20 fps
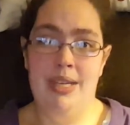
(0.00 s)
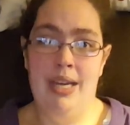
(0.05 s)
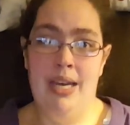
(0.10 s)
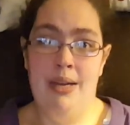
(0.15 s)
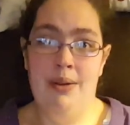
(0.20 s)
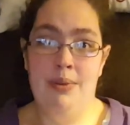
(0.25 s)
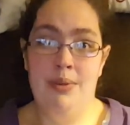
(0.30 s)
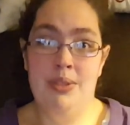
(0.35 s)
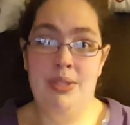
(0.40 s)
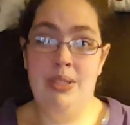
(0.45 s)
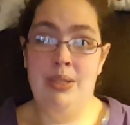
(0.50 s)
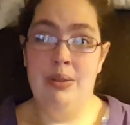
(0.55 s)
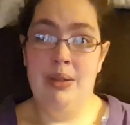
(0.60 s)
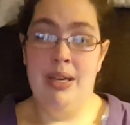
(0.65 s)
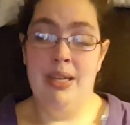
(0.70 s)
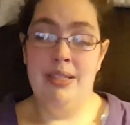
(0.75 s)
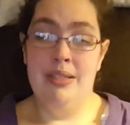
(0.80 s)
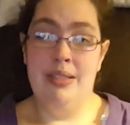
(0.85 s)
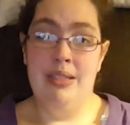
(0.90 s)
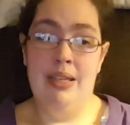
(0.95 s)
I will see you
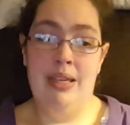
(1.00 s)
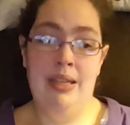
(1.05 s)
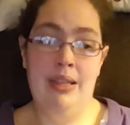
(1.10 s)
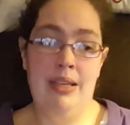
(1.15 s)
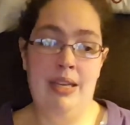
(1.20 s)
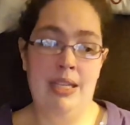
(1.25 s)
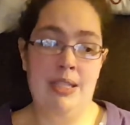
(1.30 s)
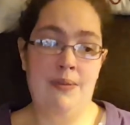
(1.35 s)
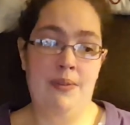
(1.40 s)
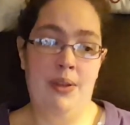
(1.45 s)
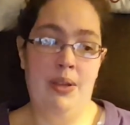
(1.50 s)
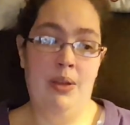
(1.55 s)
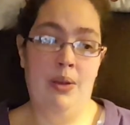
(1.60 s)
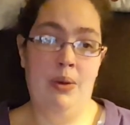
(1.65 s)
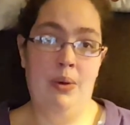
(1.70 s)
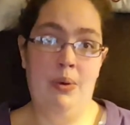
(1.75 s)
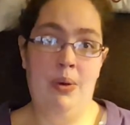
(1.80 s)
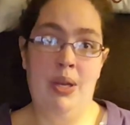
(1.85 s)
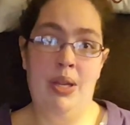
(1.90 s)
guys in the next video.